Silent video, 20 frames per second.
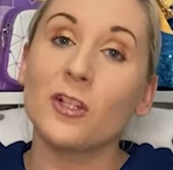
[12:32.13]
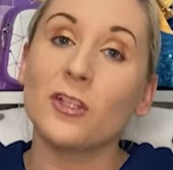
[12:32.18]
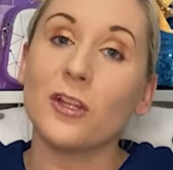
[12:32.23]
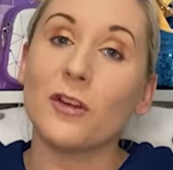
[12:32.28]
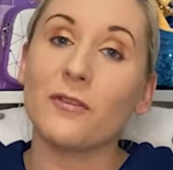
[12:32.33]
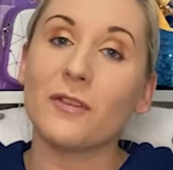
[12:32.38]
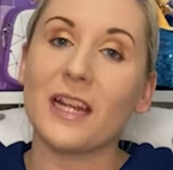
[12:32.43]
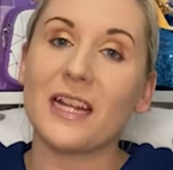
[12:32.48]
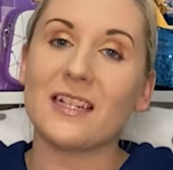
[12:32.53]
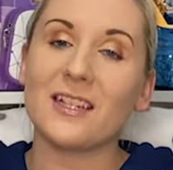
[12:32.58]

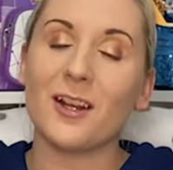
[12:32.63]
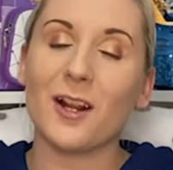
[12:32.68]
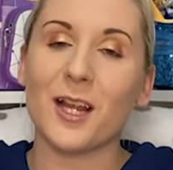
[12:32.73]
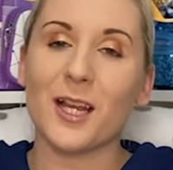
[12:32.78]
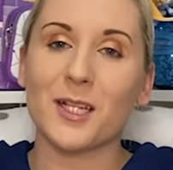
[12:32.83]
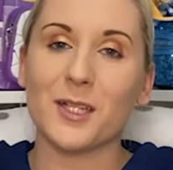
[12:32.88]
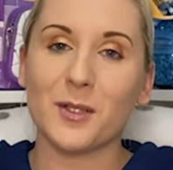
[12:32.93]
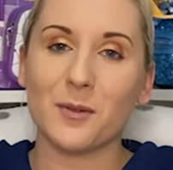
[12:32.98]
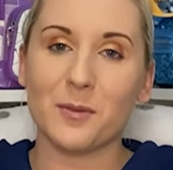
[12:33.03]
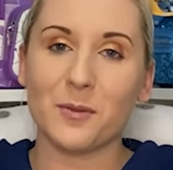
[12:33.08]
Don't forget to
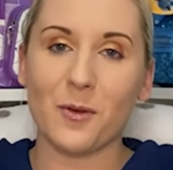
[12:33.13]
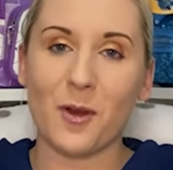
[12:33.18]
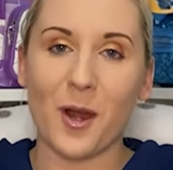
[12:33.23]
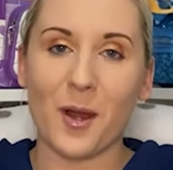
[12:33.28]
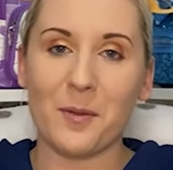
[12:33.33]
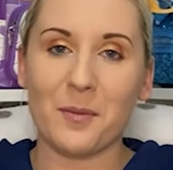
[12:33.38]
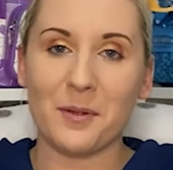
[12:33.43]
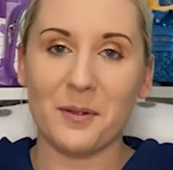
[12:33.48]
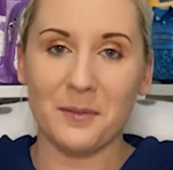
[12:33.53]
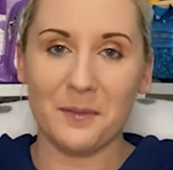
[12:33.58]
like and
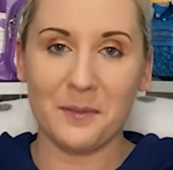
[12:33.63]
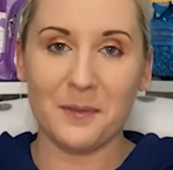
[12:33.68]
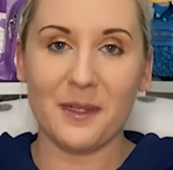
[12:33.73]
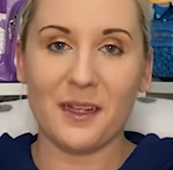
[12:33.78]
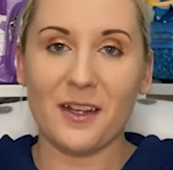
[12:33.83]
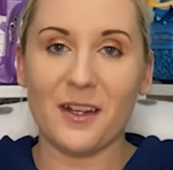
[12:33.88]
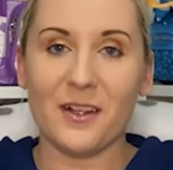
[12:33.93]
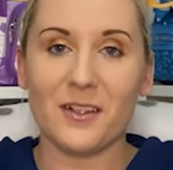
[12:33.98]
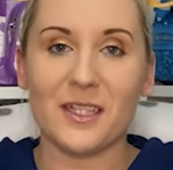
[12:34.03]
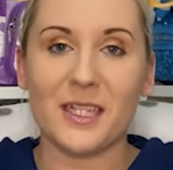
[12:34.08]
subscribe,
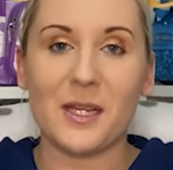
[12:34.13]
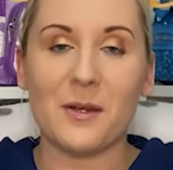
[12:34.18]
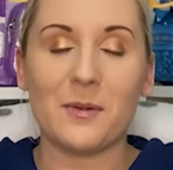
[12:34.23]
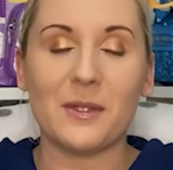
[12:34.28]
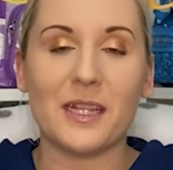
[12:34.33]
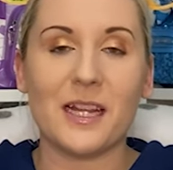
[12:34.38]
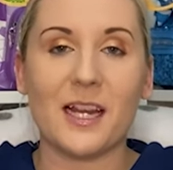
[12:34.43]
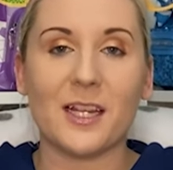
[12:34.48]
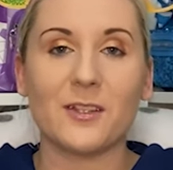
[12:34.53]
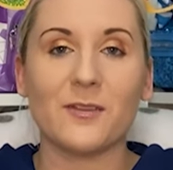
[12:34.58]
and I'll see you
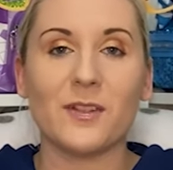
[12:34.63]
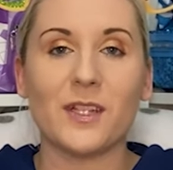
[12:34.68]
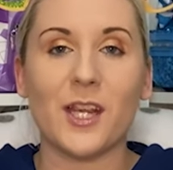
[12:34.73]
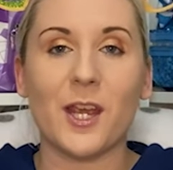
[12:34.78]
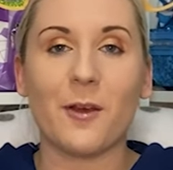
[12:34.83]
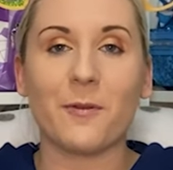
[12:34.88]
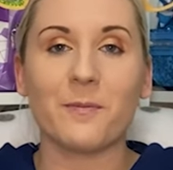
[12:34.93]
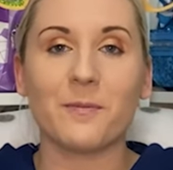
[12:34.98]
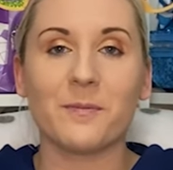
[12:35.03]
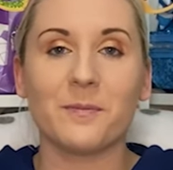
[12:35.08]
in the next
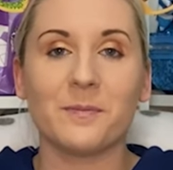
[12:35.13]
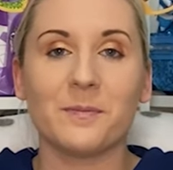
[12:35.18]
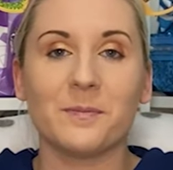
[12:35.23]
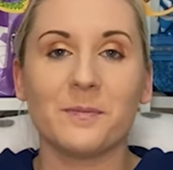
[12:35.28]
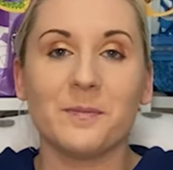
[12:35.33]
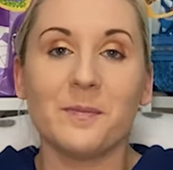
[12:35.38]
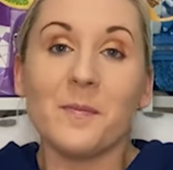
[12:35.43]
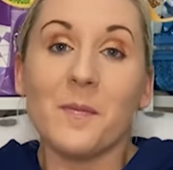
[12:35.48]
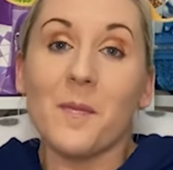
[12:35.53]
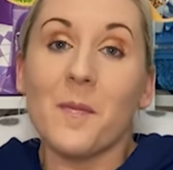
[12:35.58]
video.
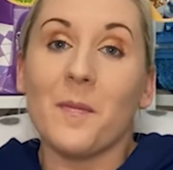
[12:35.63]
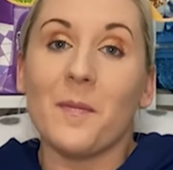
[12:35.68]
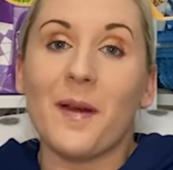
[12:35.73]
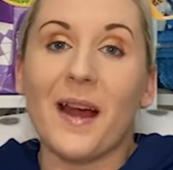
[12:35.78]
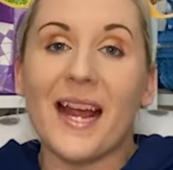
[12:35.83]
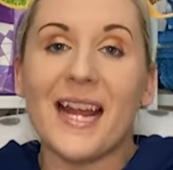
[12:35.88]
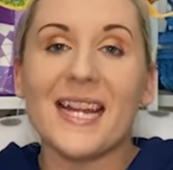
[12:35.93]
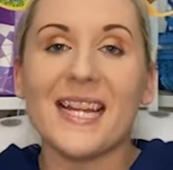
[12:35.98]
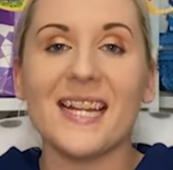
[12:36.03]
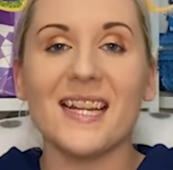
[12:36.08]

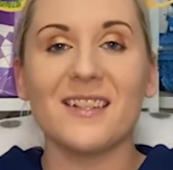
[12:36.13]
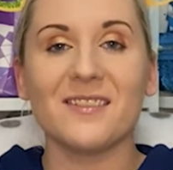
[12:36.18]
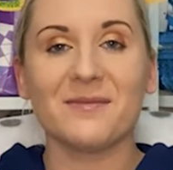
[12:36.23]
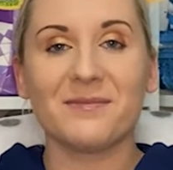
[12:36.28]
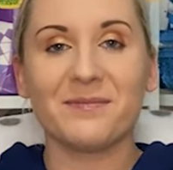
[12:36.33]
Bye!